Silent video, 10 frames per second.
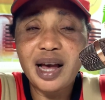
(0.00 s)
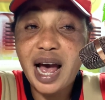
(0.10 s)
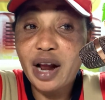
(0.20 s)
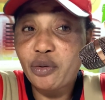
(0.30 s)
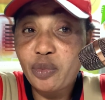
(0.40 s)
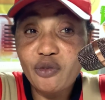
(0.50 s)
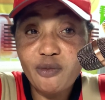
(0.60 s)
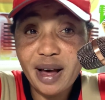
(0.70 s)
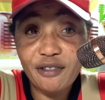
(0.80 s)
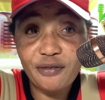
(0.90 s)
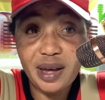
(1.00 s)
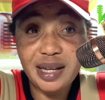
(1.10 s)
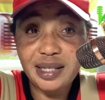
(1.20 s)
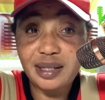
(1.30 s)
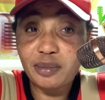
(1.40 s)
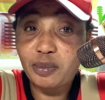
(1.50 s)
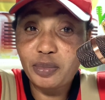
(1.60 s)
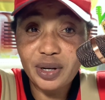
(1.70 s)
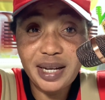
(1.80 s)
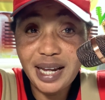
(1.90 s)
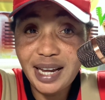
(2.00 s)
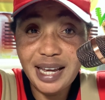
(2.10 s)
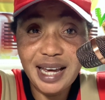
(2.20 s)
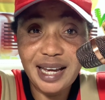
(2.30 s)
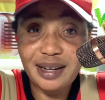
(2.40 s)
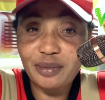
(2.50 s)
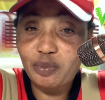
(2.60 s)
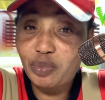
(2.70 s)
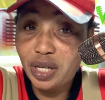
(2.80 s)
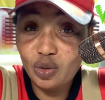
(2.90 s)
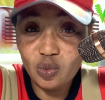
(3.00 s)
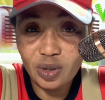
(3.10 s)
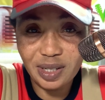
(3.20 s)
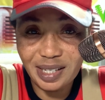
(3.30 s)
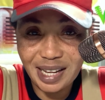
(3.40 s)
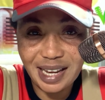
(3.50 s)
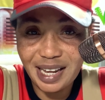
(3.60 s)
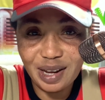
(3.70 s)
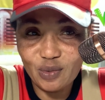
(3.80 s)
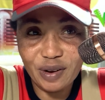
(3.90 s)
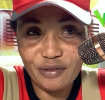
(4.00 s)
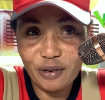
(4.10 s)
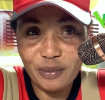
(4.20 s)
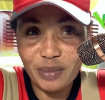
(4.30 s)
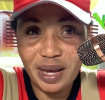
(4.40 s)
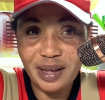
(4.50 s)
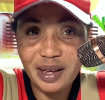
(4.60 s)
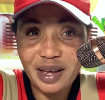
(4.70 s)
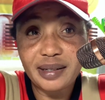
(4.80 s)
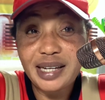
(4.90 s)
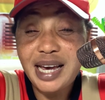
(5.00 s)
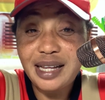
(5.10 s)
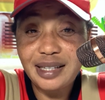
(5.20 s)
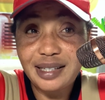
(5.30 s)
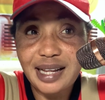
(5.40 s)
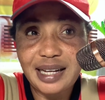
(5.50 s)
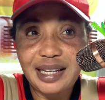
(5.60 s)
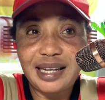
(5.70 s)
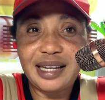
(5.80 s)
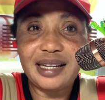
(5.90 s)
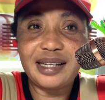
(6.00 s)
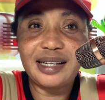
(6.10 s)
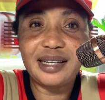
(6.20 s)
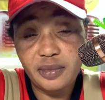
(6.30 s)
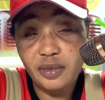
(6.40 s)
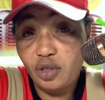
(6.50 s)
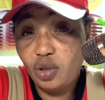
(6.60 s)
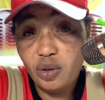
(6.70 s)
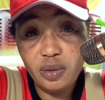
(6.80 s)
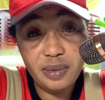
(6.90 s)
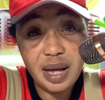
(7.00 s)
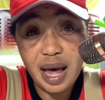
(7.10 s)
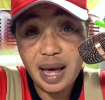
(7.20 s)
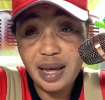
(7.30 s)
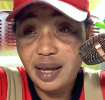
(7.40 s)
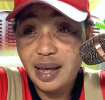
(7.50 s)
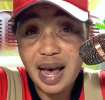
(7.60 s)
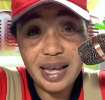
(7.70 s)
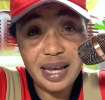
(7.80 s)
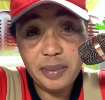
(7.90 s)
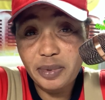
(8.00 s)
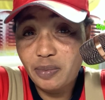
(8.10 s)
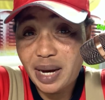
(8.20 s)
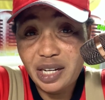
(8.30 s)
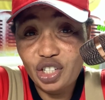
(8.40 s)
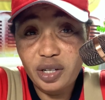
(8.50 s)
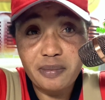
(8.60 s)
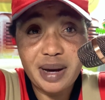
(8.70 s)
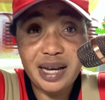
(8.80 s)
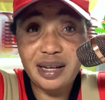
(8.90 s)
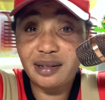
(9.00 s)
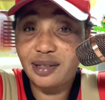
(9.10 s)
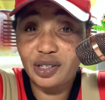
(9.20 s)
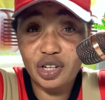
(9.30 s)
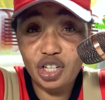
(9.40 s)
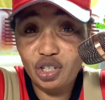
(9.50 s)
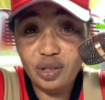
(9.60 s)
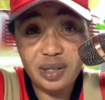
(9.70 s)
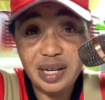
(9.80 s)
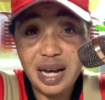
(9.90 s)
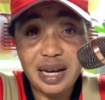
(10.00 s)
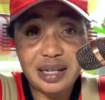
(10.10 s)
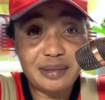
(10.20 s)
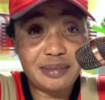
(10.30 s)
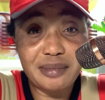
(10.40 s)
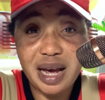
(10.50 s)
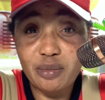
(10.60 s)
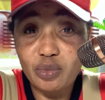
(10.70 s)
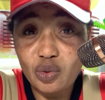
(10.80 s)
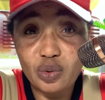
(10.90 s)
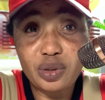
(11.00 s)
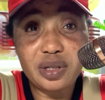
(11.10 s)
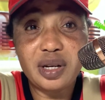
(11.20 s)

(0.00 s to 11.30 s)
I removed my face, but then again, peace was taken away from me instantly. So I kept managing my condition and my mood.